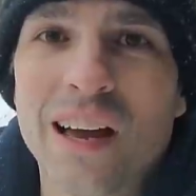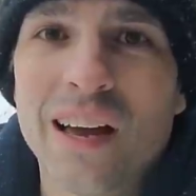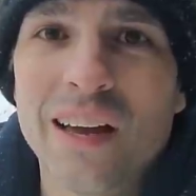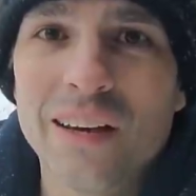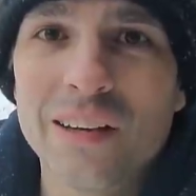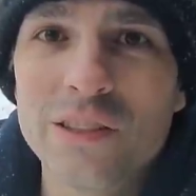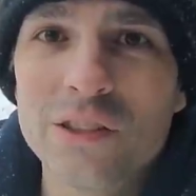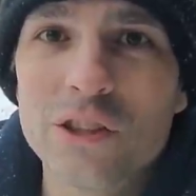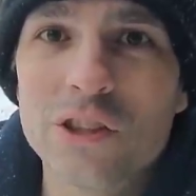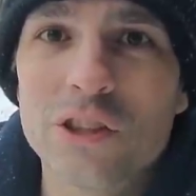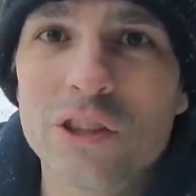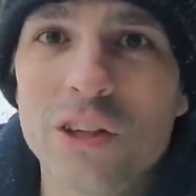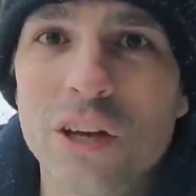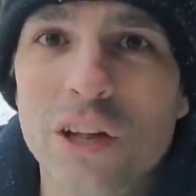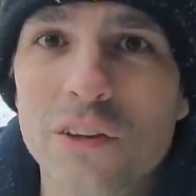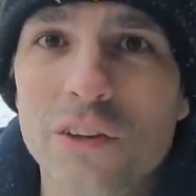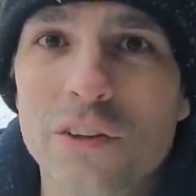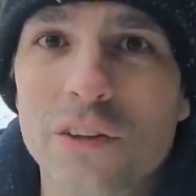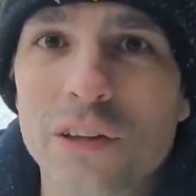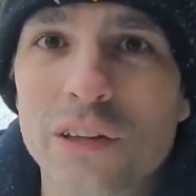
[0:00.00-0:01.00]
And it's just
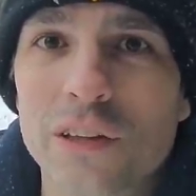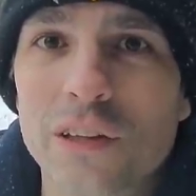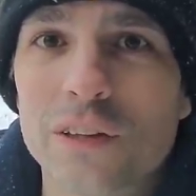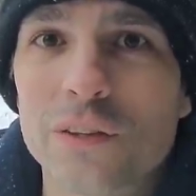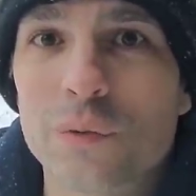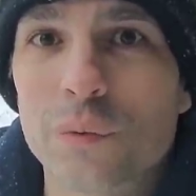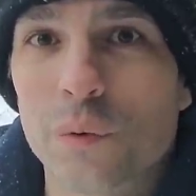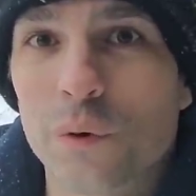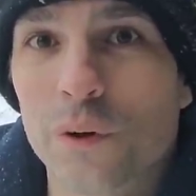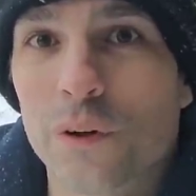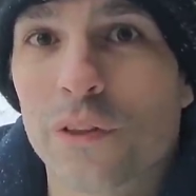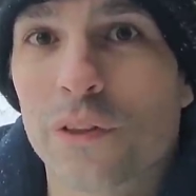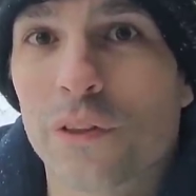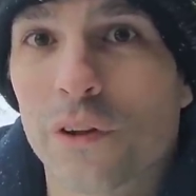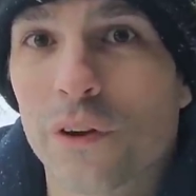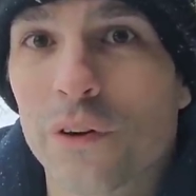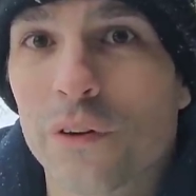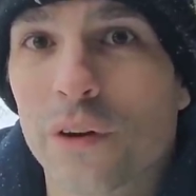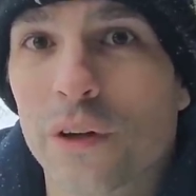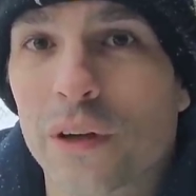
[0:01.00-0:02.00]
another thing that's worth
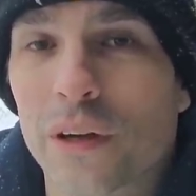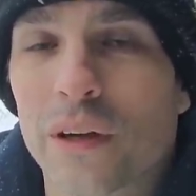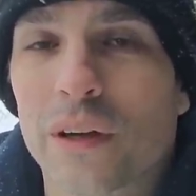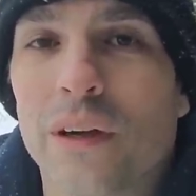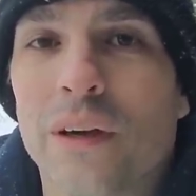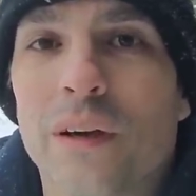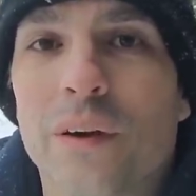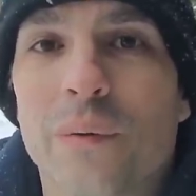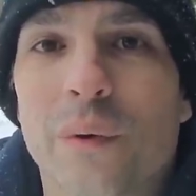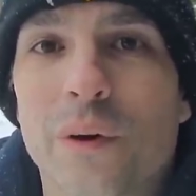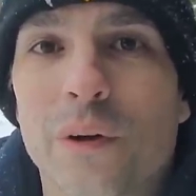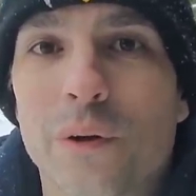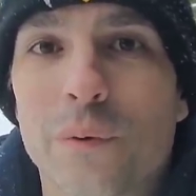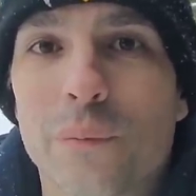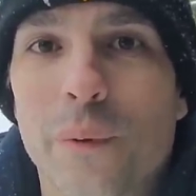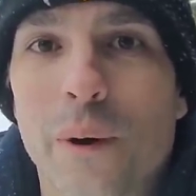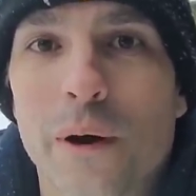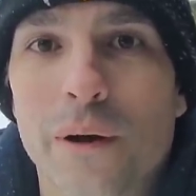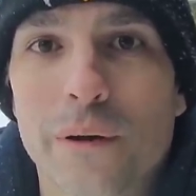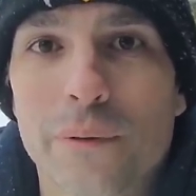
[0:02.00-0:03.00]
noting when you
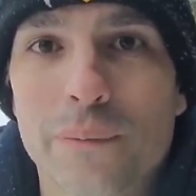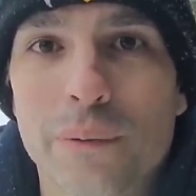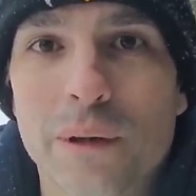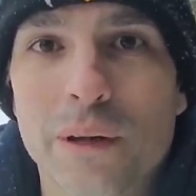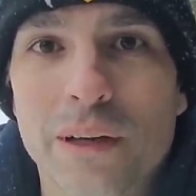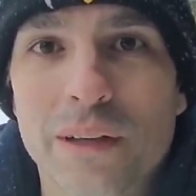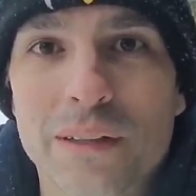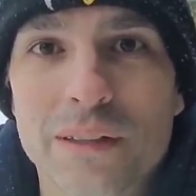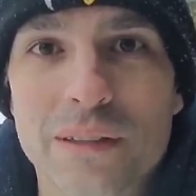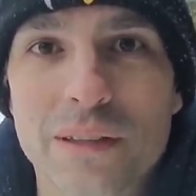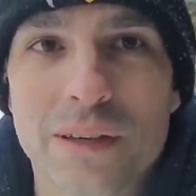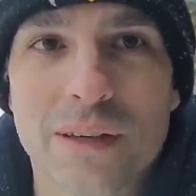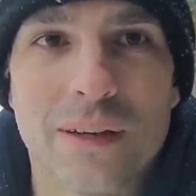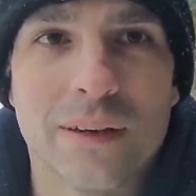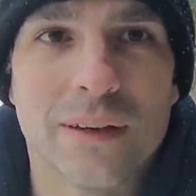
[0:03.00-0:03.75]
buy your place